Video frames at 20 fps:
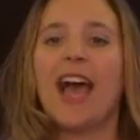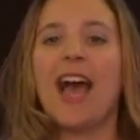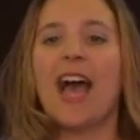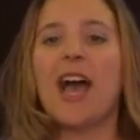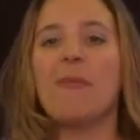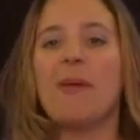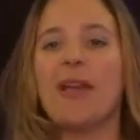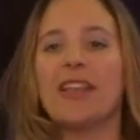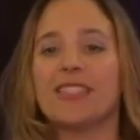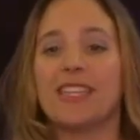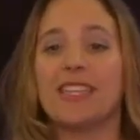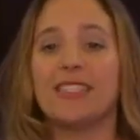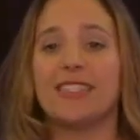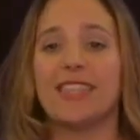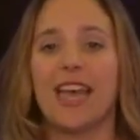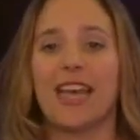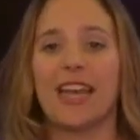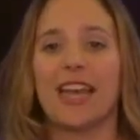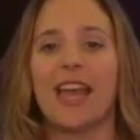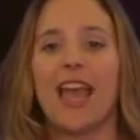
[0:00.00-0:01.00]
As I
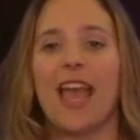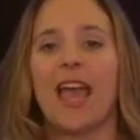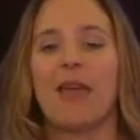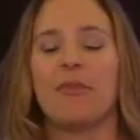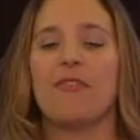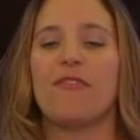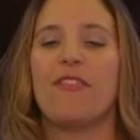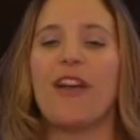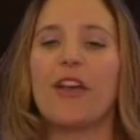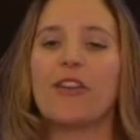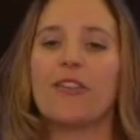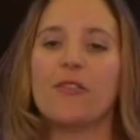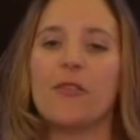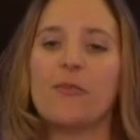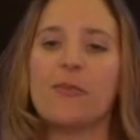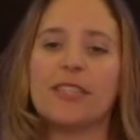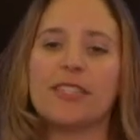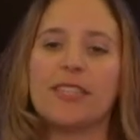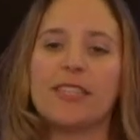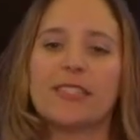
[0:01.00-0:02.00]
said, I'm the founder of
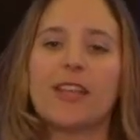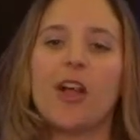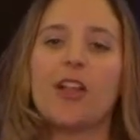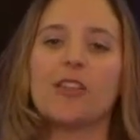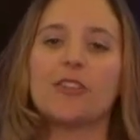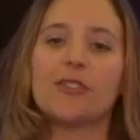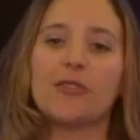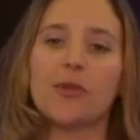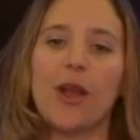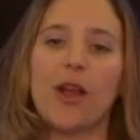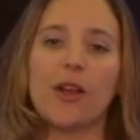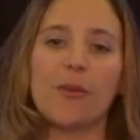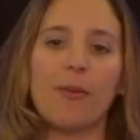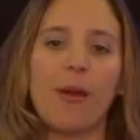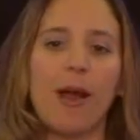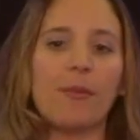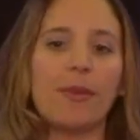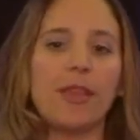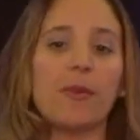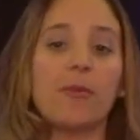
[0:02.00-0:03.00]
a business called Stronger
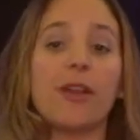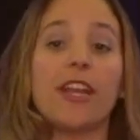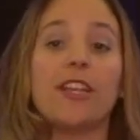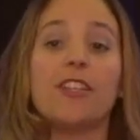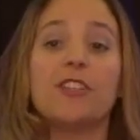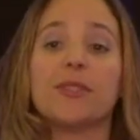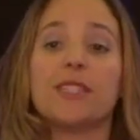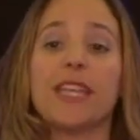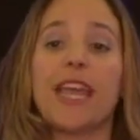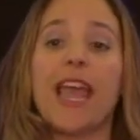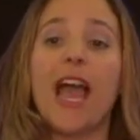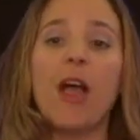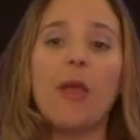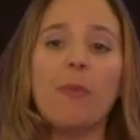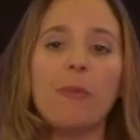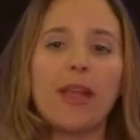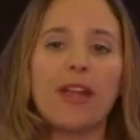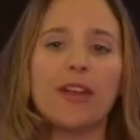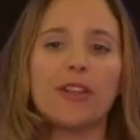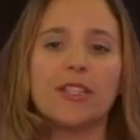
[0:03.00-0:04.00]
Mommy, and what I do is I
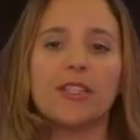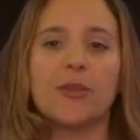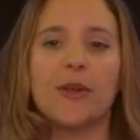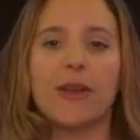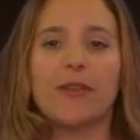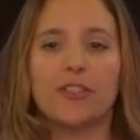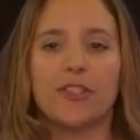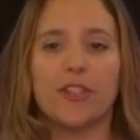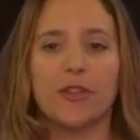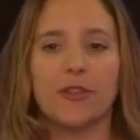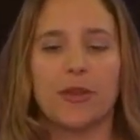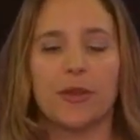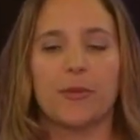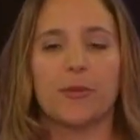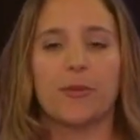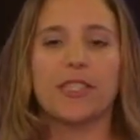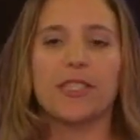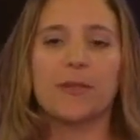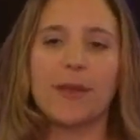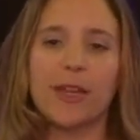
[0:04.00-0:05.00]
help parents who have
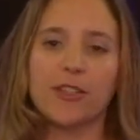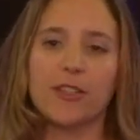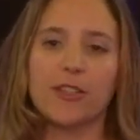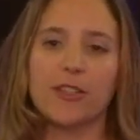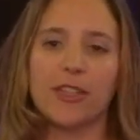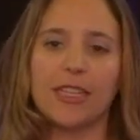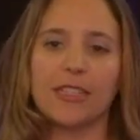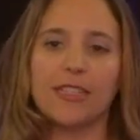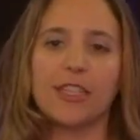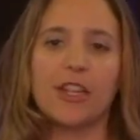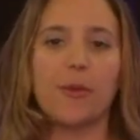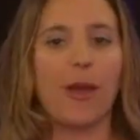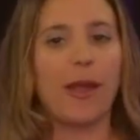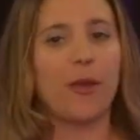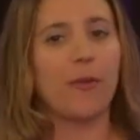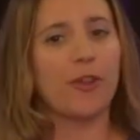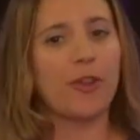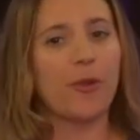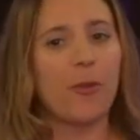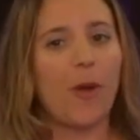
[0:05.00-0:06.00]
children with special needs. And you
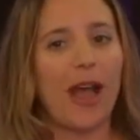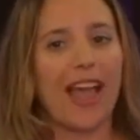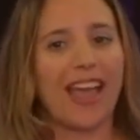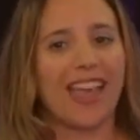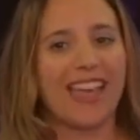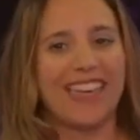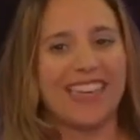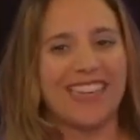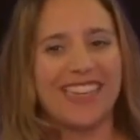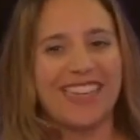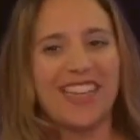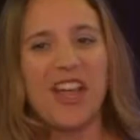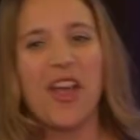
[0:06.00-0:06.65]
might wonder why.